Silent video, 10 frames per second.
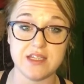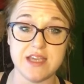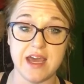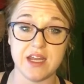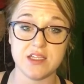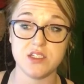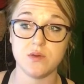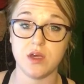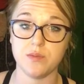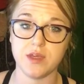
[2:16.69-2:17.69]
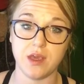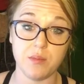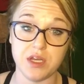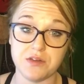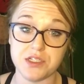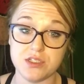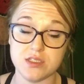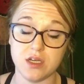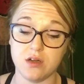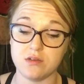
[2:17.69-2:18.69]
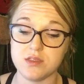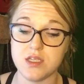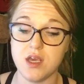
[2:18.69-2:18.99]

data to help the company reach its goals.